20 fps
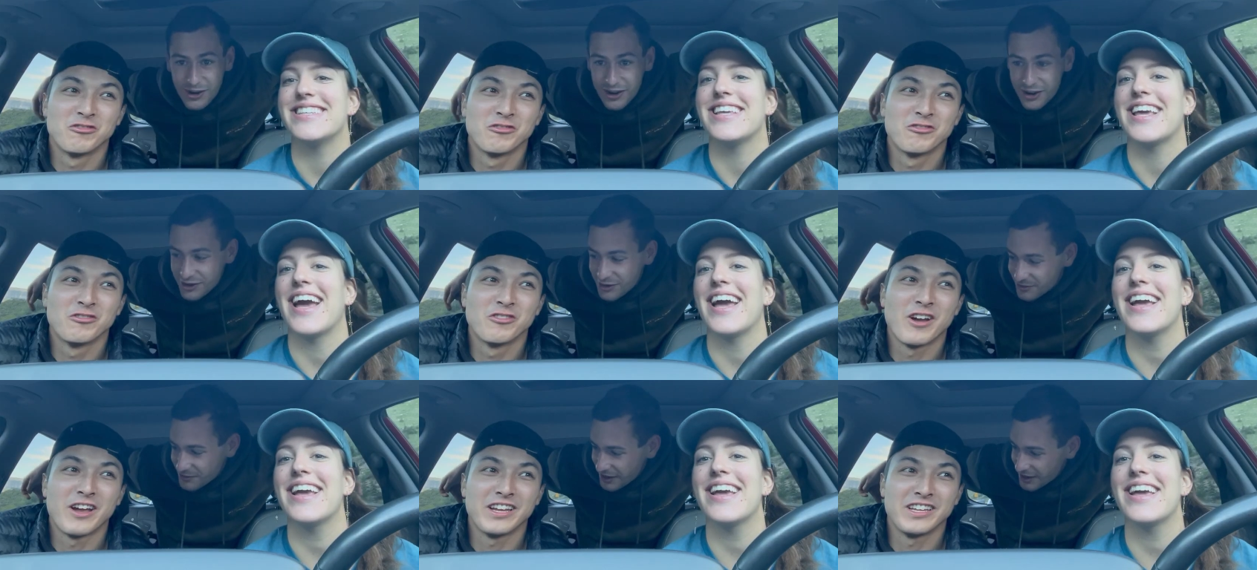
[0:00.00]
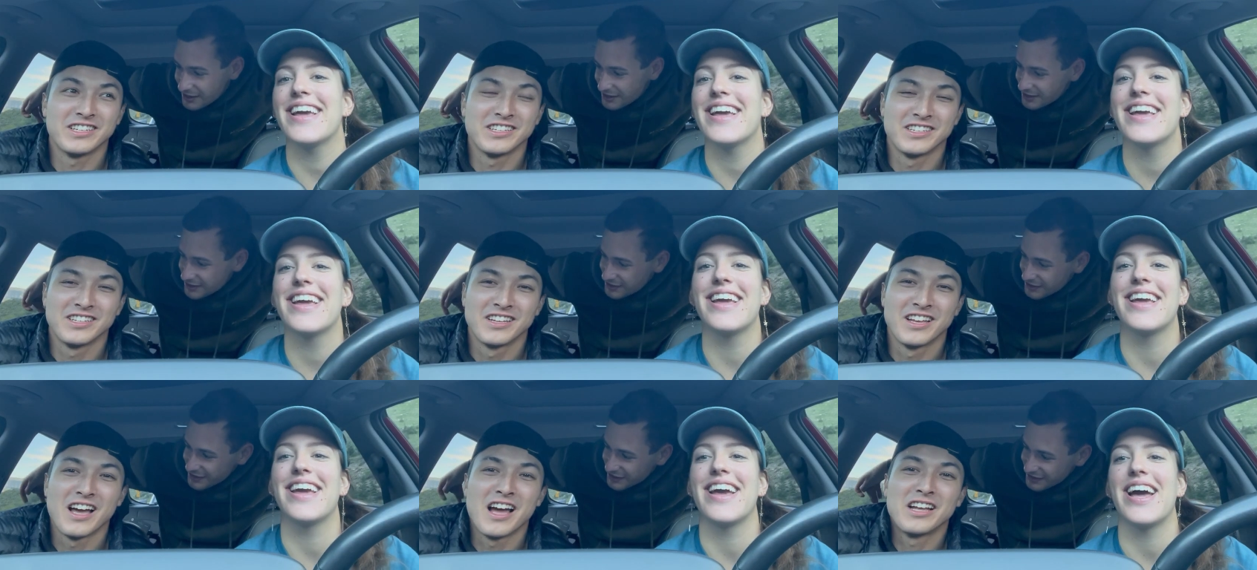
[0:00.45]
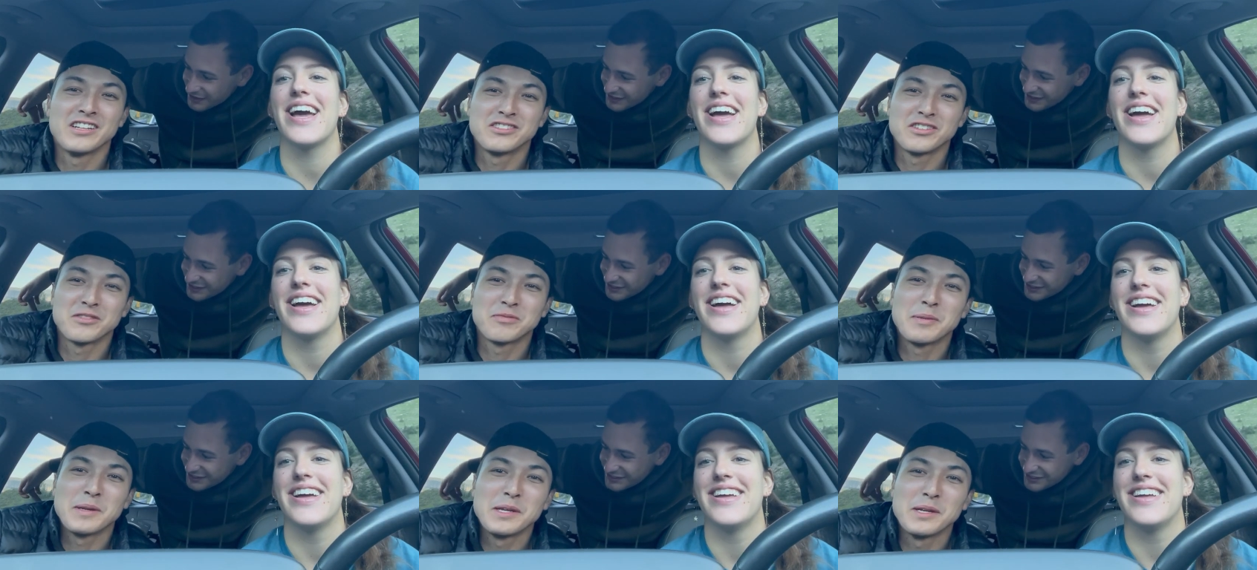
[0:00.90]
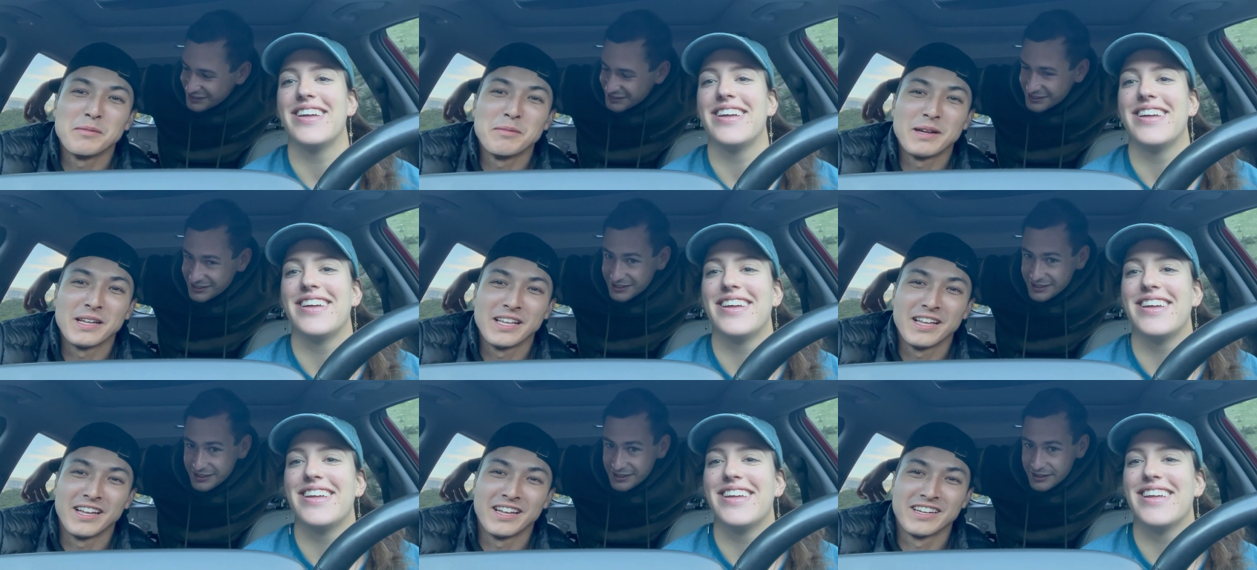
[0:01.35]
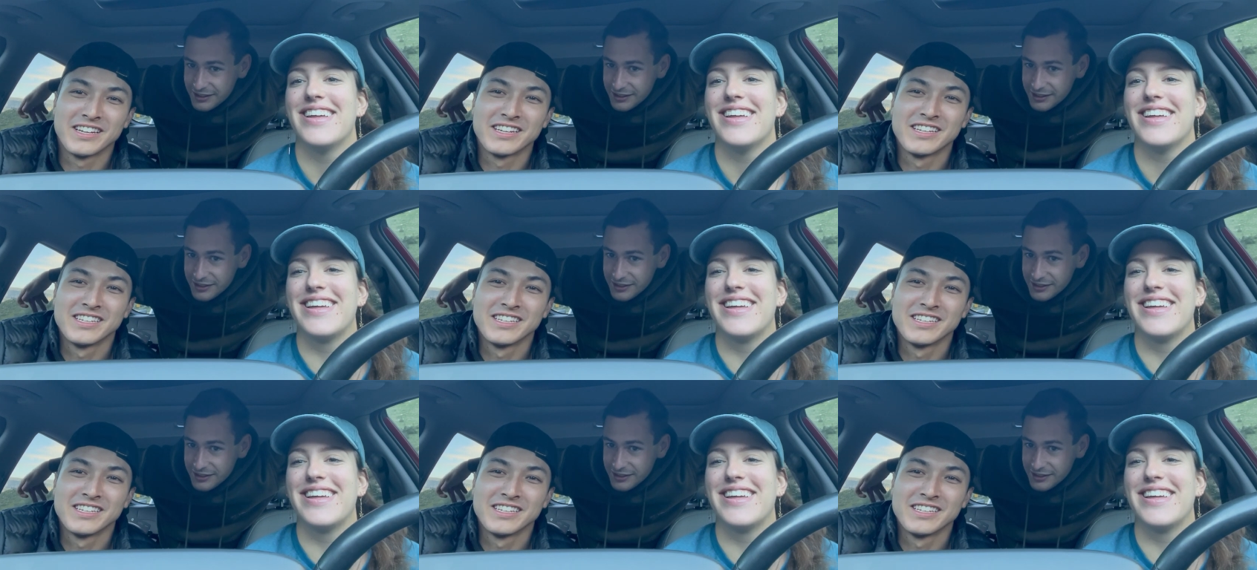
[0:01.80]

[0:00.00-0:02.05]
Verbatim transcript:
Speaker 1: Are you ready? I just peed on my leg.